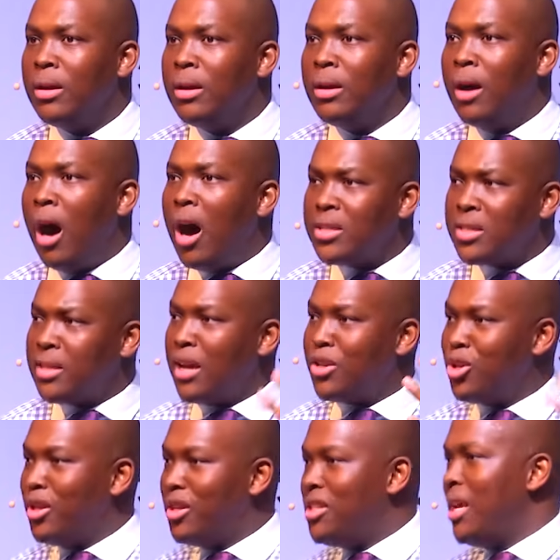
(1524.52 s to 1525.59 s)
Ask that
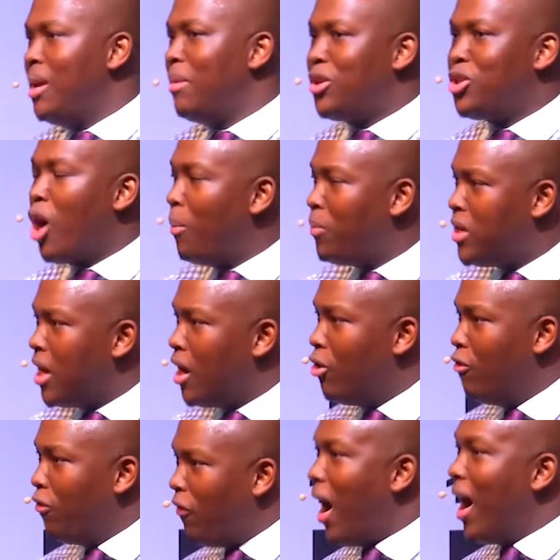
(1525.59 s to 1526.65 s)
to the team at Top Gear who
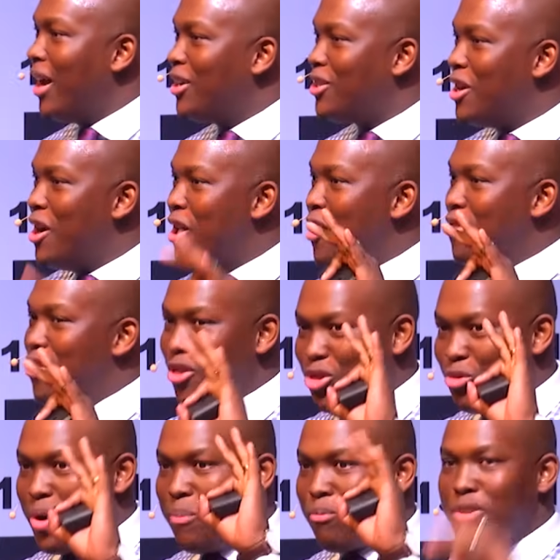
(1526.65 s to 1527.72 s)
fired the
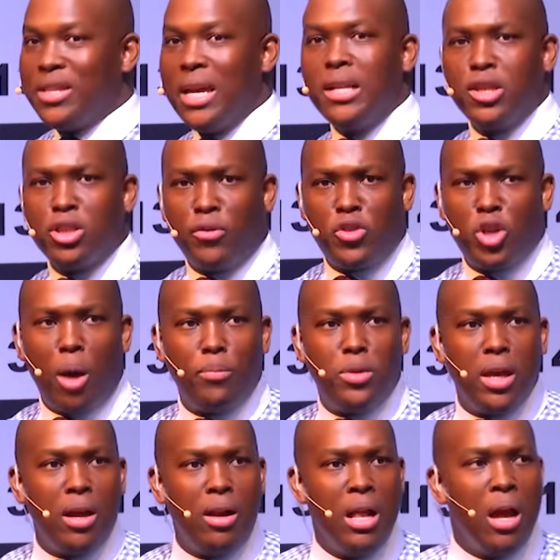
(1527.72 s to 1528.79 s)
3 presenters of Top
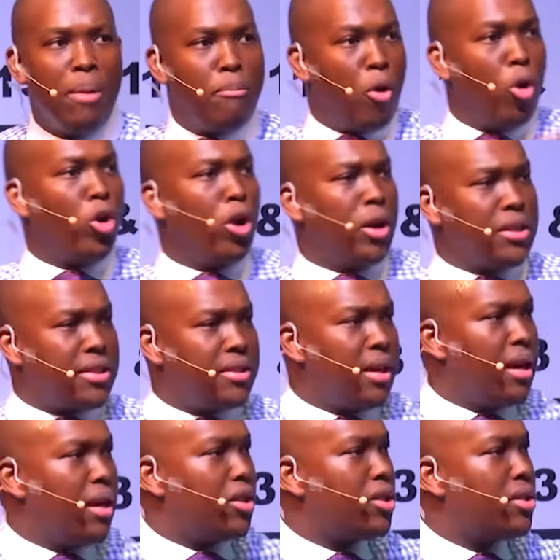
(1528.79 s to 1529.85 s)
Gear, brought on
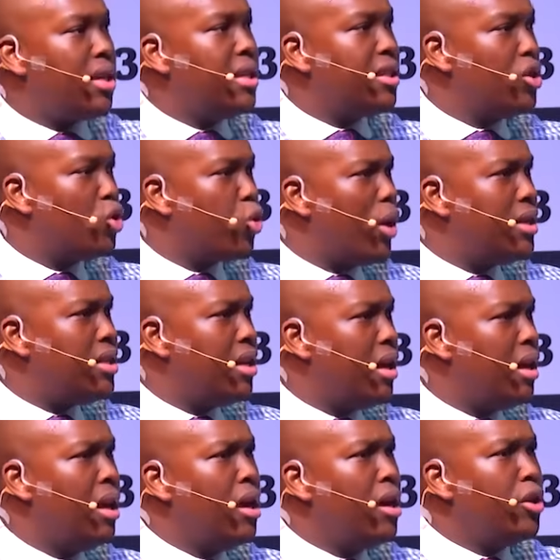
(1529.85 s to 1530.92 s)
a season
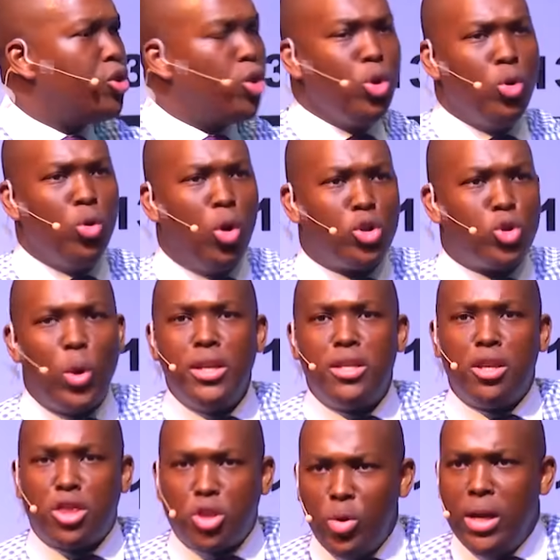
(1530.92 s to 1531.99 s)
22 or
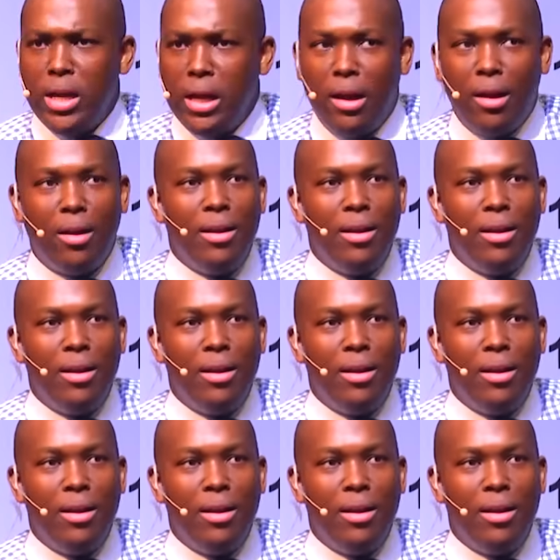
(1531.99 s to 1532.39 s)
23,